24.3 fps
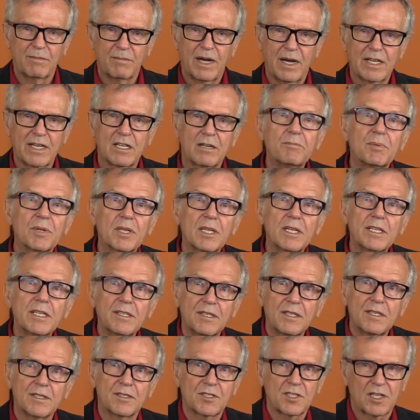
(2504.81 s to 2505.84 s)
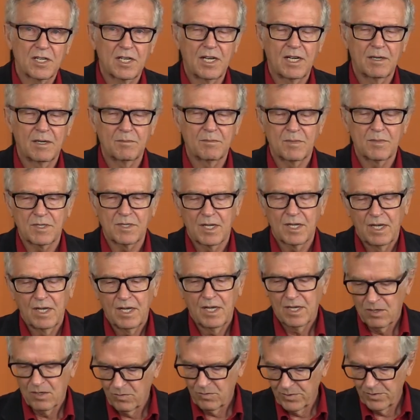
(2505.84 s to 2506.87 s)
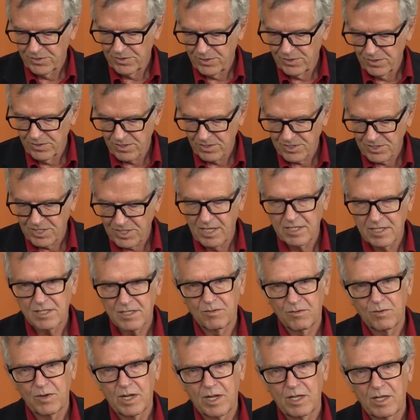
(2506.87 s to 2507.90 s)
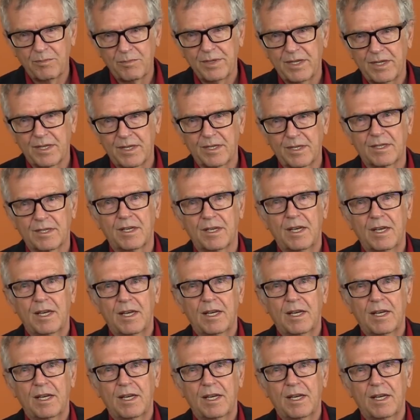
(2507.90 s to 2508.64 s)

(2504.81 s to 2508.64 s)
My completeness comes with your sense of well-being.